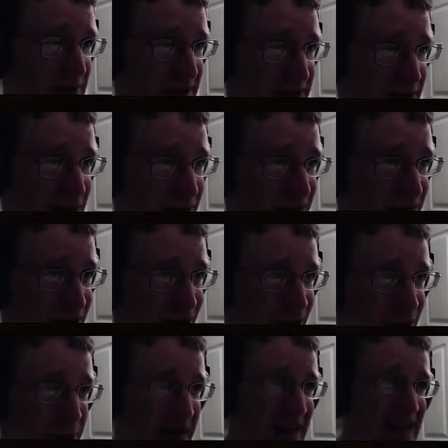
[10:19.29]
down the long
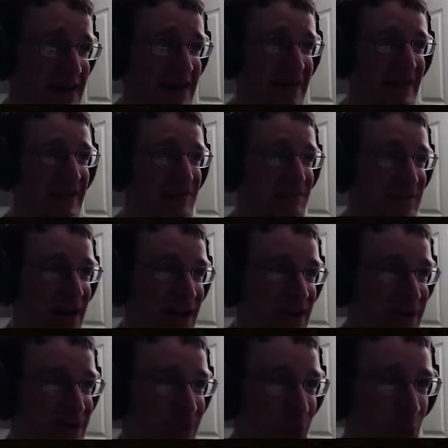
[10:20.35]
hallway,
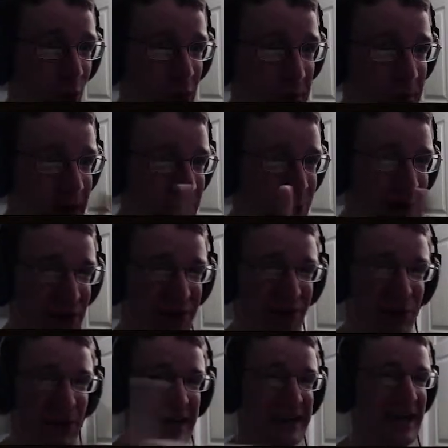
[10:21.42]
and one by one, the
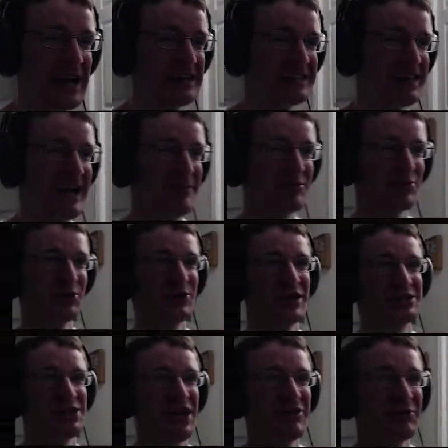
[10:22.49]
red guys came through, and I
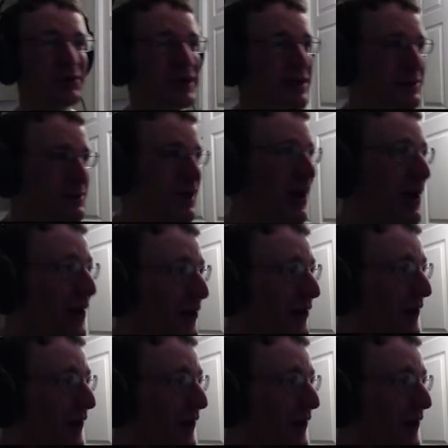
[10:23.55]
shot three in a row.